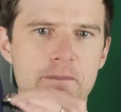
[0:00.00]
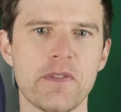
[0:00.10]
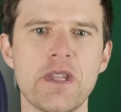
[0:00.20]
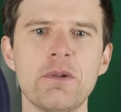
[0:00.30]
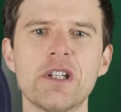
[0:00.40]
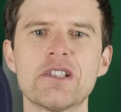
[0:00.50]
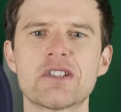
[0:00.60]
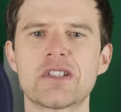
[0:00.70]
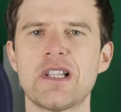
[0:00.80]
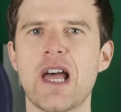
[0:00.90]
And then we're going to
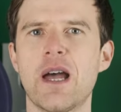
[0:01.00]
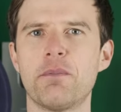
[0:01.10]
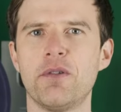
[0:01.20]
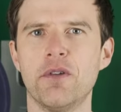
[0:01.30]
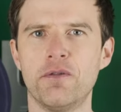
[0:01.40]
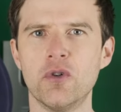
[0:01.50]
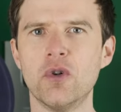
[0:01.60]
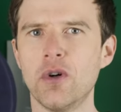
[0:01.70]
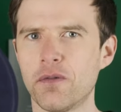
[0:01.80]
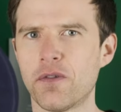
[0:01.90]
slap the
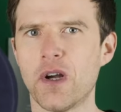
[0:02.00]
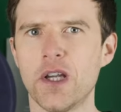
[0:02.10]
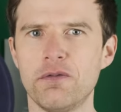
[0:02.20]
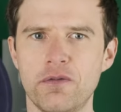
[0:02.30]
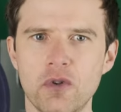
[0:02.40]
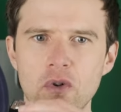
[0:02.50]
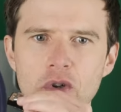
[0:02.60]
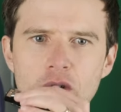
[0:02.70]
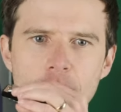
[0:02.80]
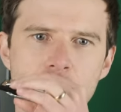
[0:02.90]
4-5-4.